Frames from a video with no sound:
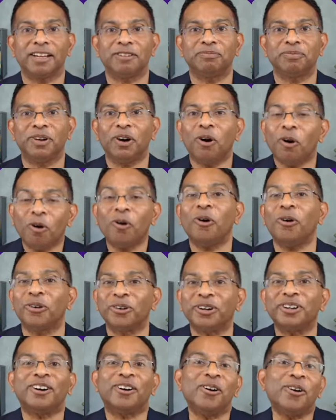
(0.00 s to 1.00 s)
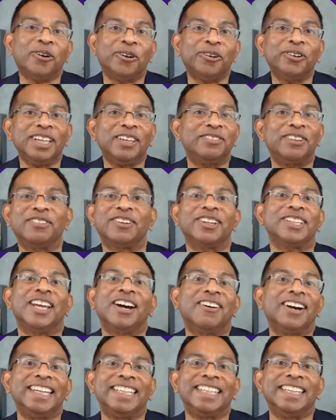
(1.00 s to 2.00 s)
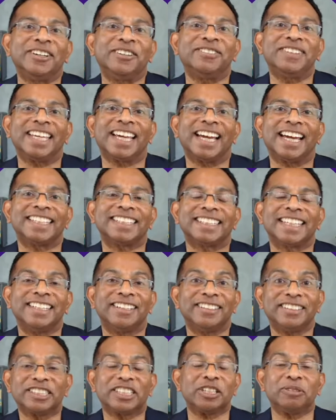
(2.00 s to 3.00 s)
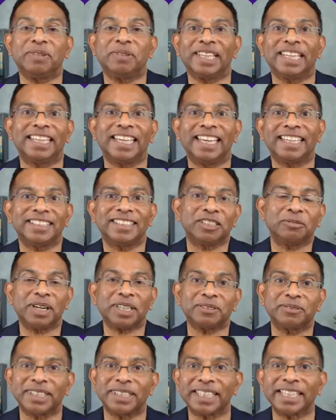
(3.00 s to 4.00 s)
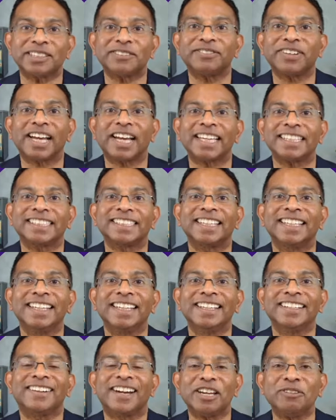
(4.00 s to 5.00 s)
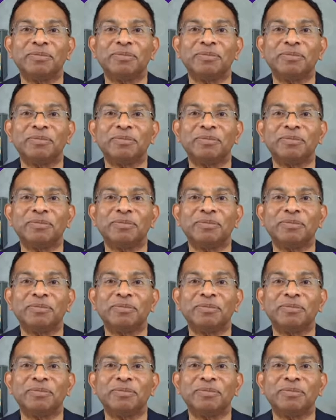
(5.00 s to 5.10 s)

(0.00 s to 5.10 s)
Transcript: Or if you've got no idea of the answer and you're just going to make a guess, you might as well guess fast, right?